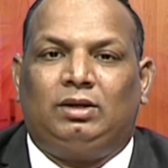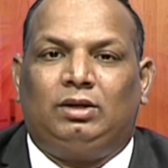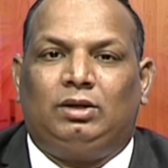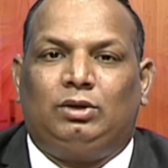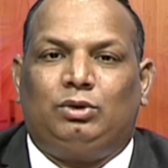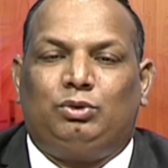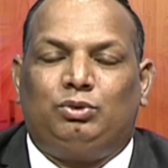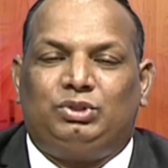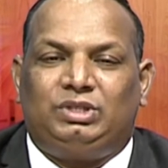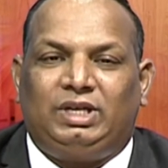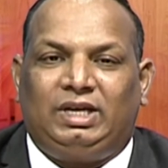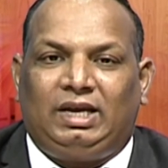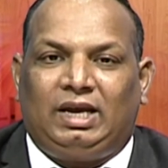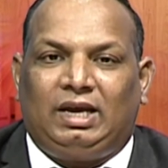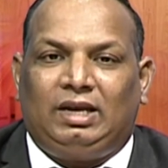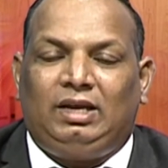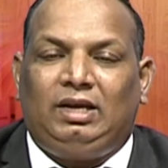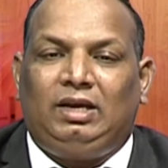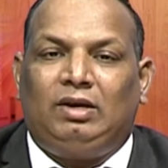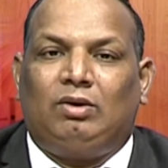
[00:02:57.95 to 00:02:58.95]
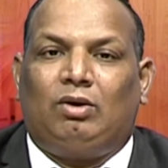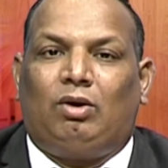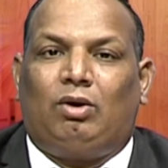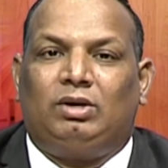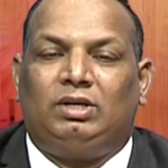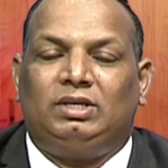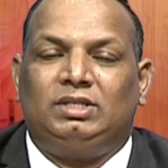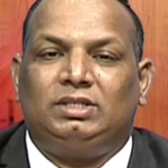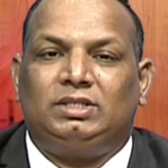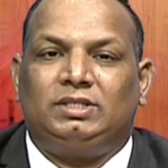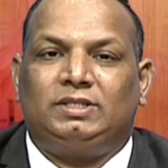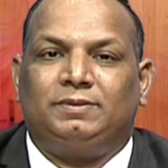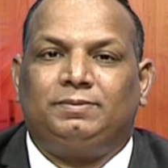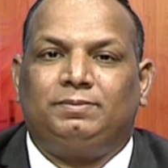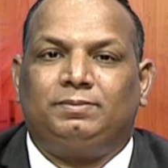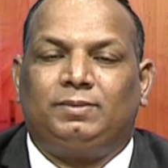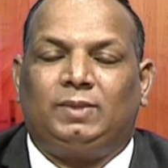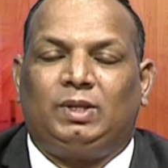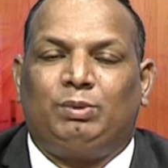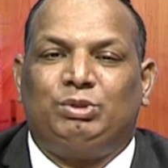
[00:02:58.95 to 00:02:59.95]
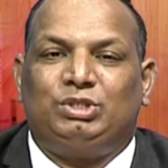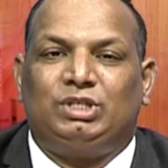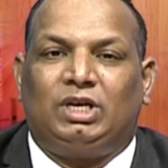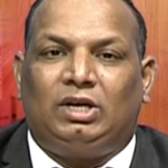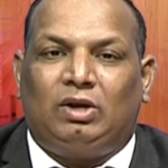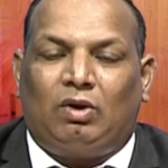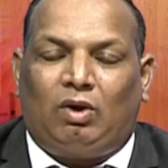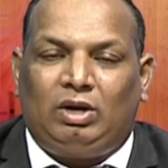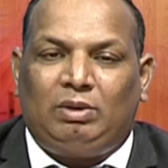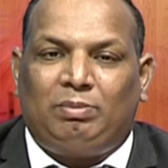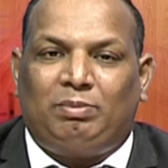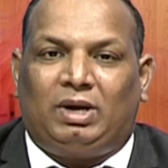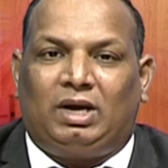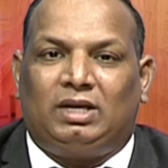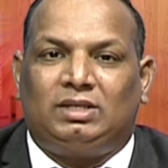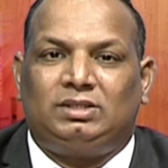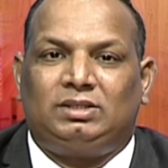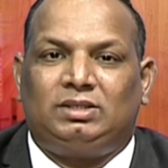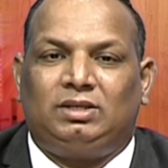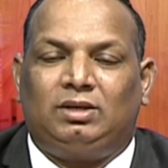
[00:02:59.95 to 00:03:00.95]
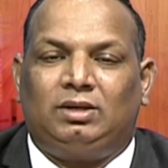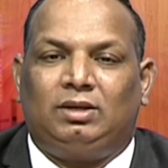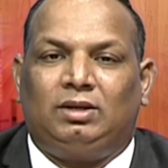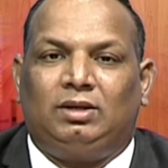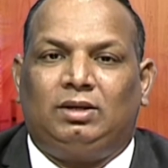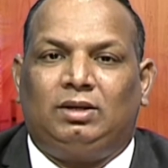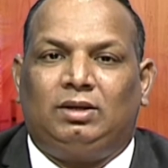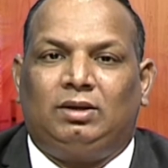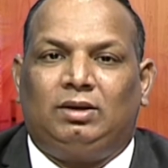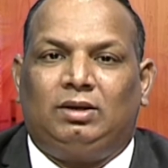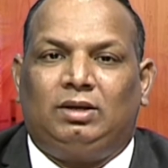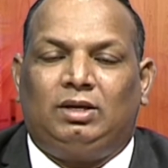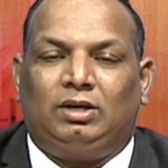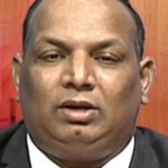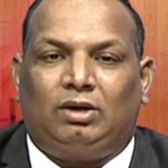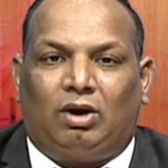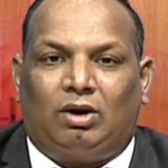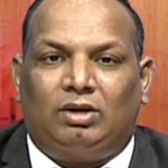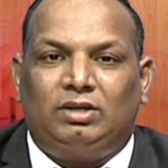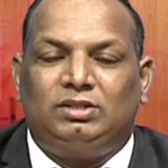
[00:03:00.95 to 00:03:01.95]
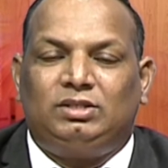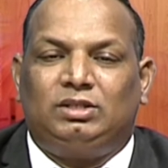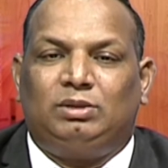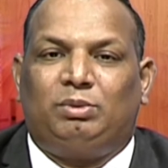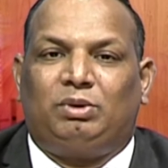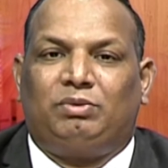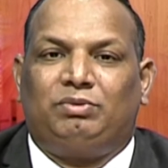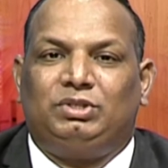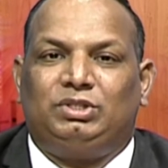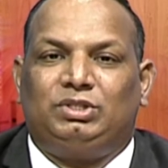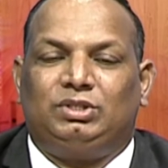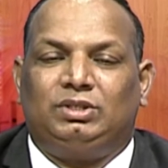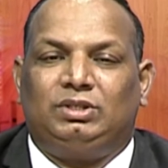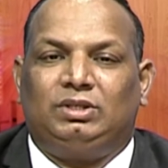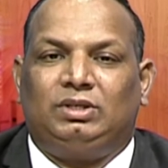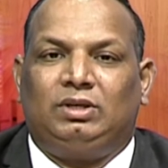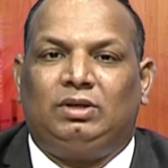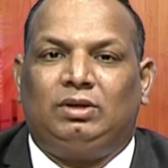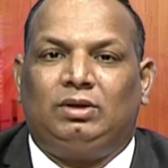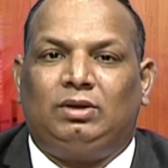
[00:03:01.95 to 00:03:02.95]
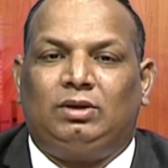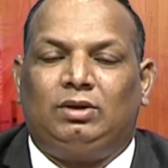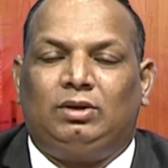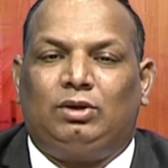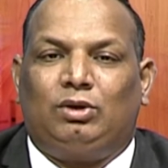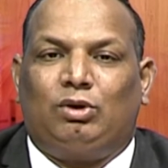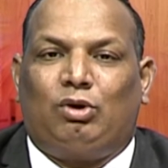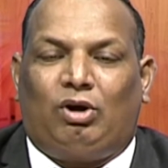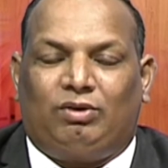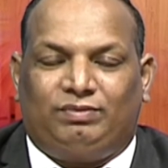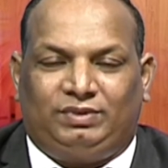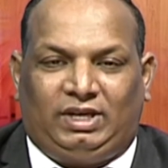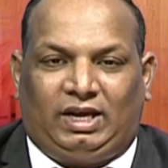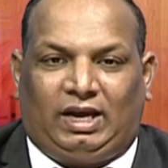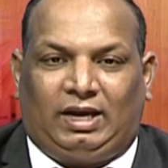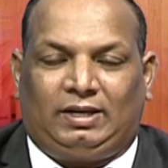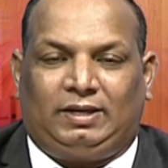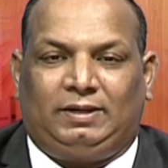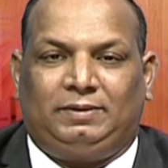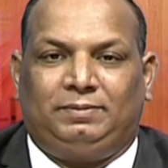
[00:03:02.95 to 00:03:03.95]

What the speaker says: to check any orders which are not passed in accordance with the provision of the Act.